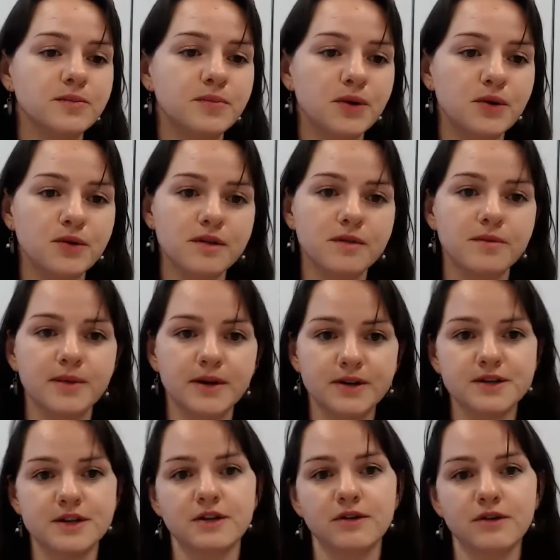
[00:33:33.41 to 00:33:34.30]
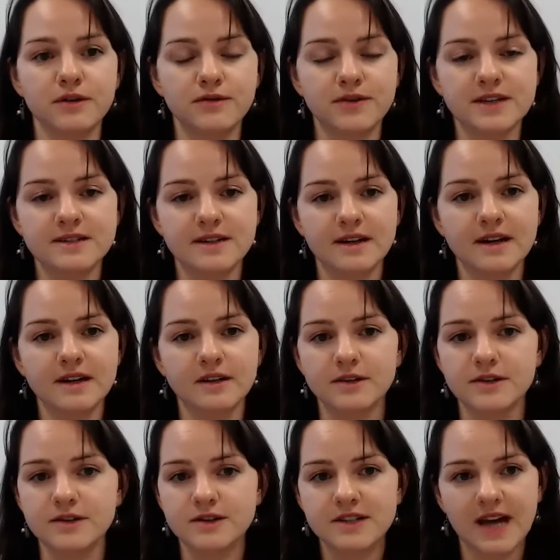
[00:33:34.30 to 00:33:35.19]
put the burden on the
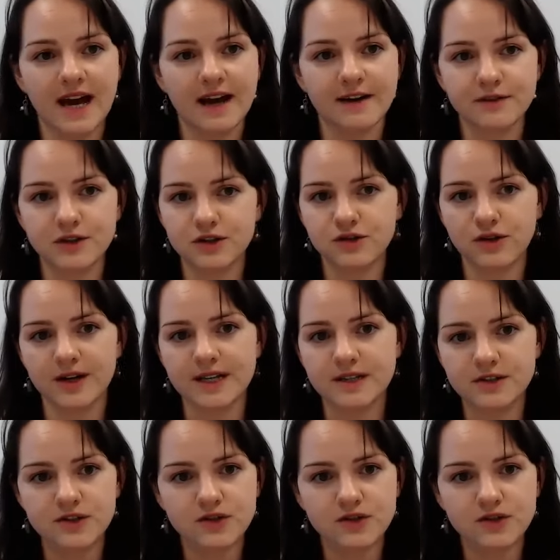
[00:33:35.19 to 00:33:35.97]
recyclers to have to try and